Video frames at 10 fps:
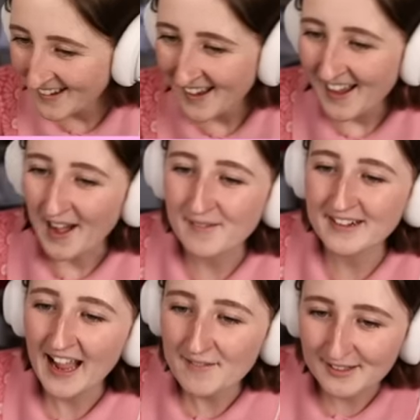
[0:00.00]
gonna
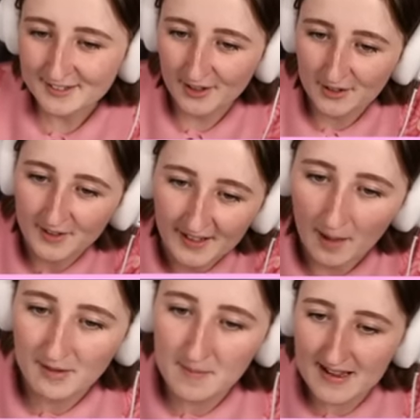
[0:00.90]
have us start cooking. I'm
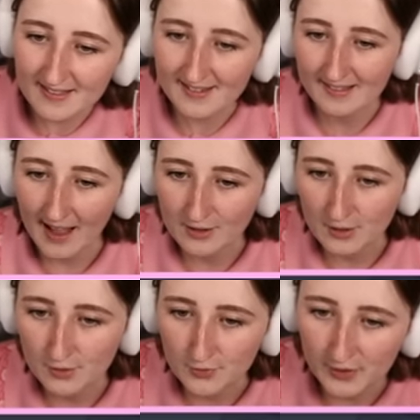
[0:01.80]
gonna make this
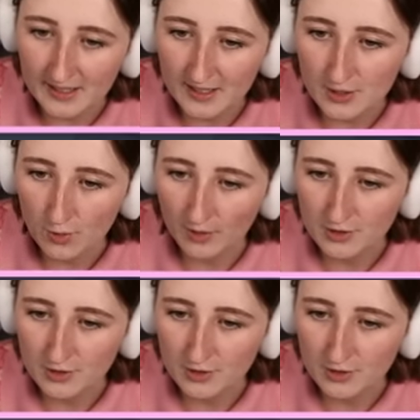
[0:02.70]
lactose-free Yorkshire